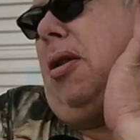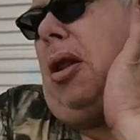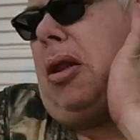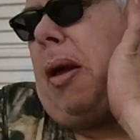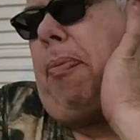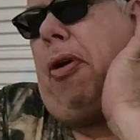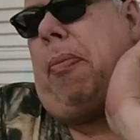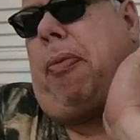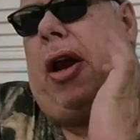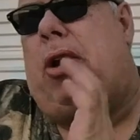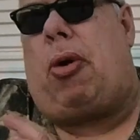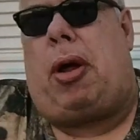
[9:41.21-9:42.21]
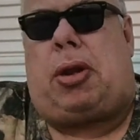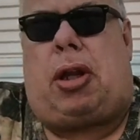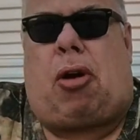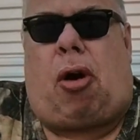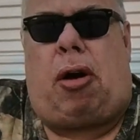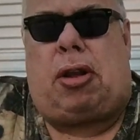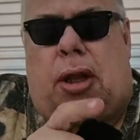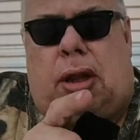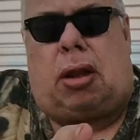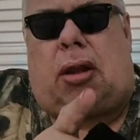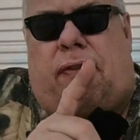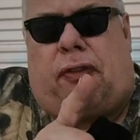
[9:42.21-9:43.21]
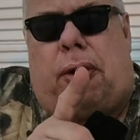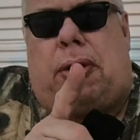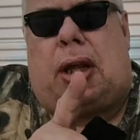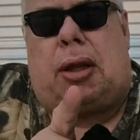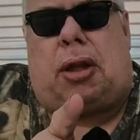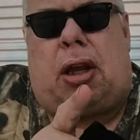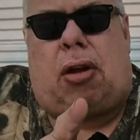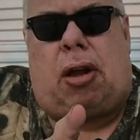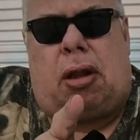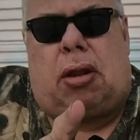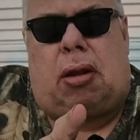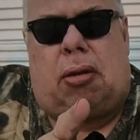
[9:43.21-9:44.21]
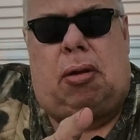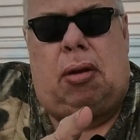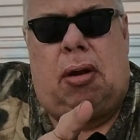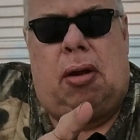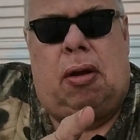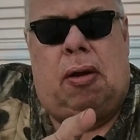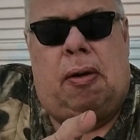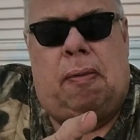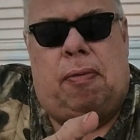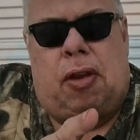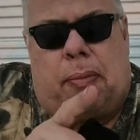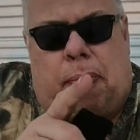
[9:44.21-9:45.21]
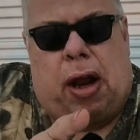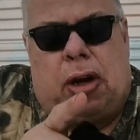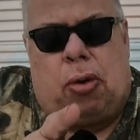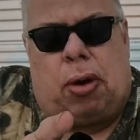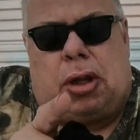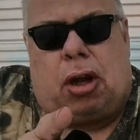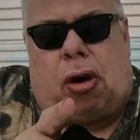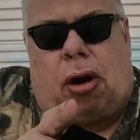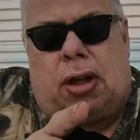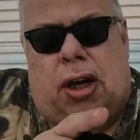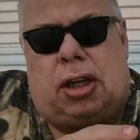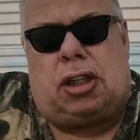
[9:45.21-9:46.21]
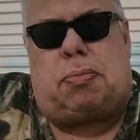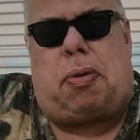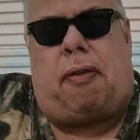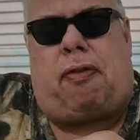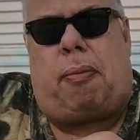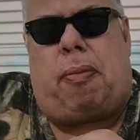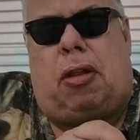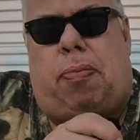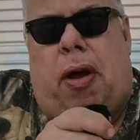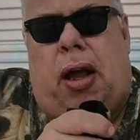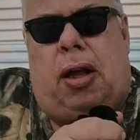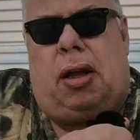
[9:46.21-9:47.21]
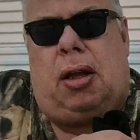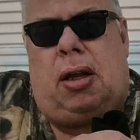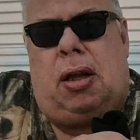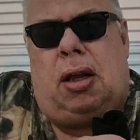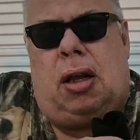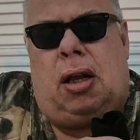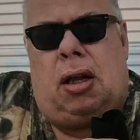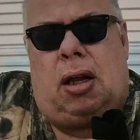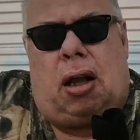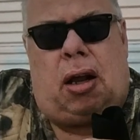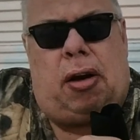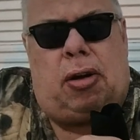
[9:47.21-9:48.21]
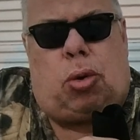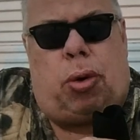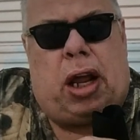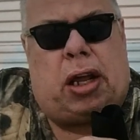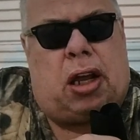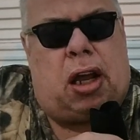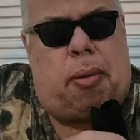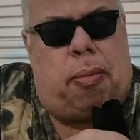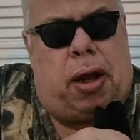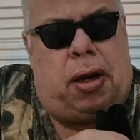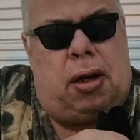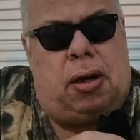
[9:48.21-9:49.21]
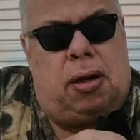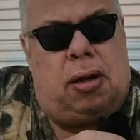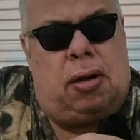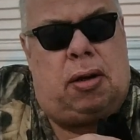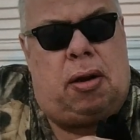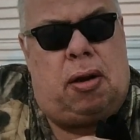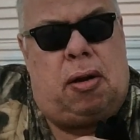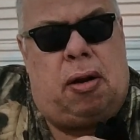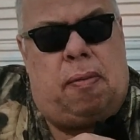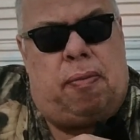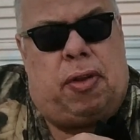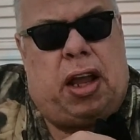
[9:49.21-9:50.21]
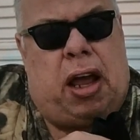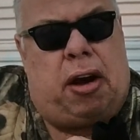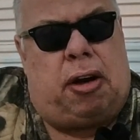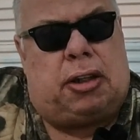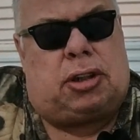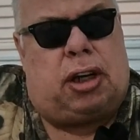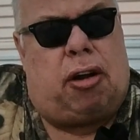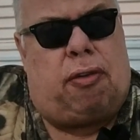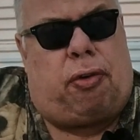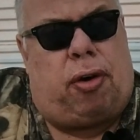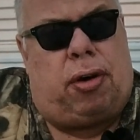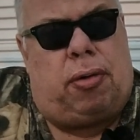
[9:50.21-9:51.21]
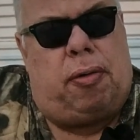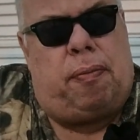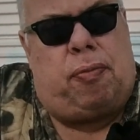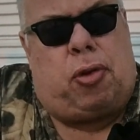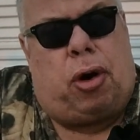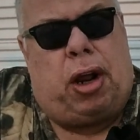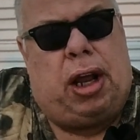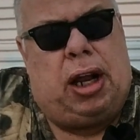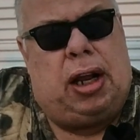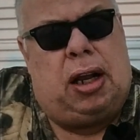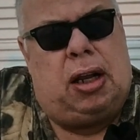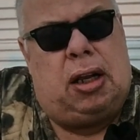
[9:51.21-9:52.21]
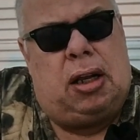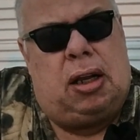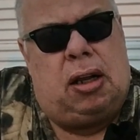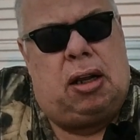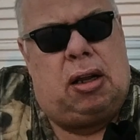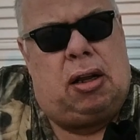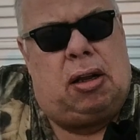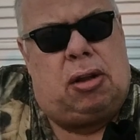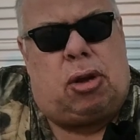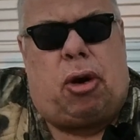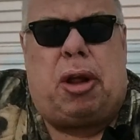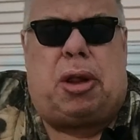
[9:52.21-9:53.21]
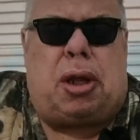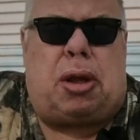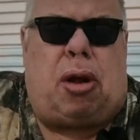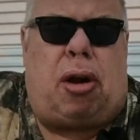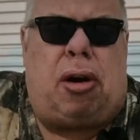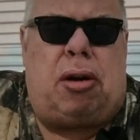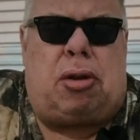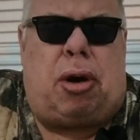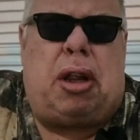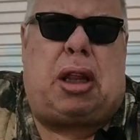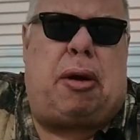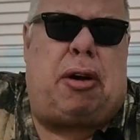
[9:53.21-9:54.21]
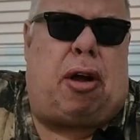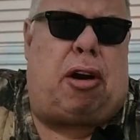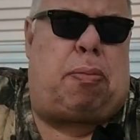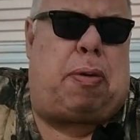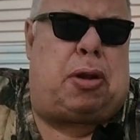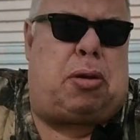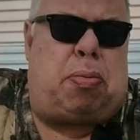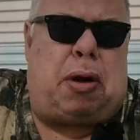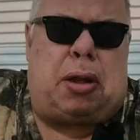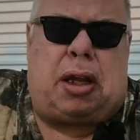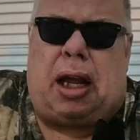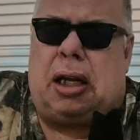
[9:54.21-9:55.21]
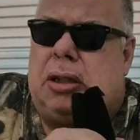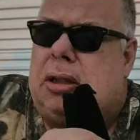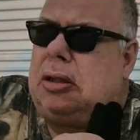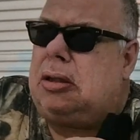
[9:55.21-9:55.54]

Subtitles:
Since I put a brand new SD card, this is the first the brand new SD card that I just bought from Best Buy, 128 gigabyte. They had it on sale for $36, $37 plus tax.